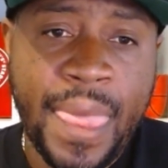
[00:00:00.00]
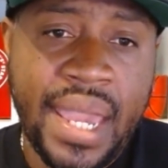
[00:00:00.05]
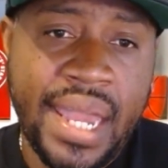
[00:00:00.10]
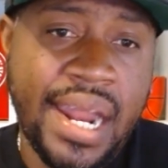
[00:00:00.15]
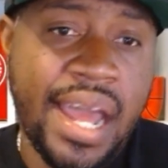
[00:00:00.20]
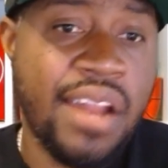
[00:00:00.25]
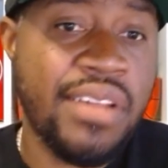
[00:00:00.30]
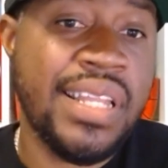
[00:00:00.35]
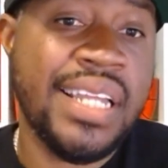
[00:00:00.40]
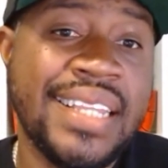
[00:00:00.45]

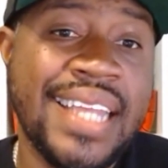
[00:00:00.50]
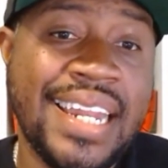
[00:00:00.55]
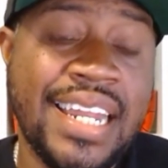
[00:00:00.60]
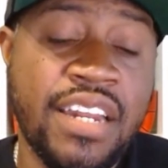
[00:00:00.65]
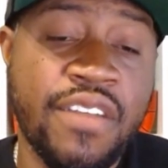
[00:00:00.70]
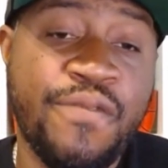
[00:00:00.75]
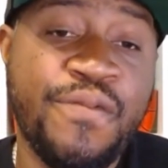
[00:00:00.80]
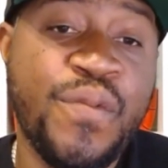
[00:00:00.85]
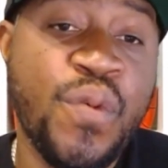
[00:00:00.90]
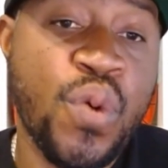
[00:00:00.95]
And I think they
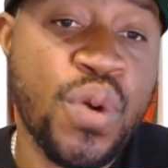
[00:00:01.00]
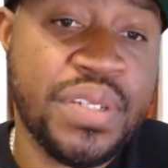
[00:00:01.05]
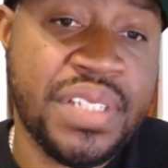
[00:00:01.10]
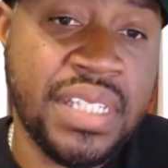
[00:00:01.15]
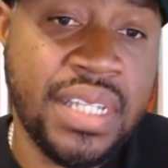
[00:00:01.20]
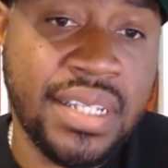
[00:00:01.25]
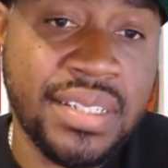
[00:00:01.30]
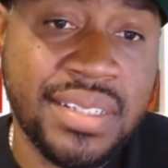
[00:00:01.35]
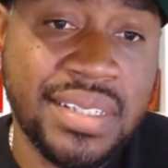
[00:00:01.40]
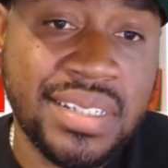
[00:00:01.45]
need to
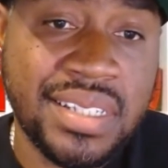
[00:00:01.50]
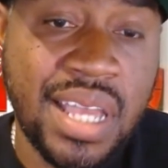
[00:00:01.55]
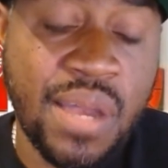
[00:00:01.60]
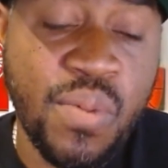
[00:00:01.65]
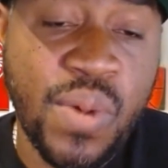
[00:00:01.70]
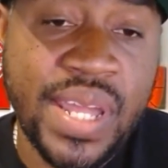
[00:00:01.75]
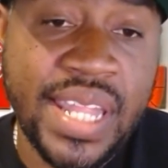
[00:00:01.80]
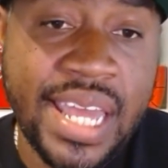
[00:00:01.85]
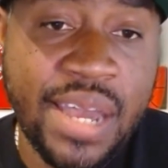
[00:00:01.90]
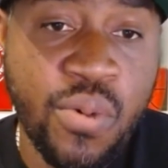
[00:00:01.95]
force things the
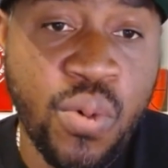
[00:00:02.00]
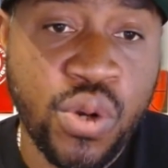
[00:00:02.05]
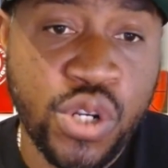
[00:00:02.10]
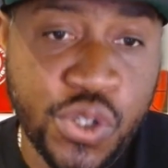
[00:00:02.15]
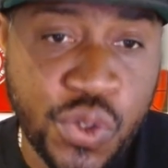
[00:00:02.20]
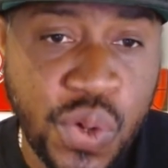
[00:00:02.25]
same way they were